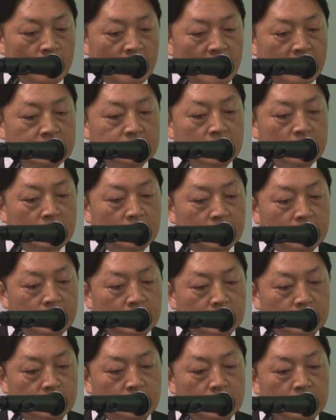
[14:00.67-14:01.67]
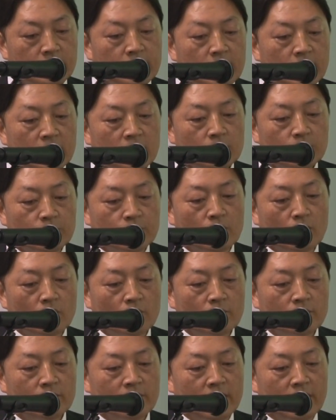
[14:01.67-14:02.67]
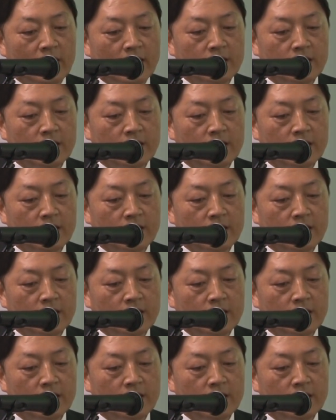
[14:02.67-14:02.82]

accelerate healing from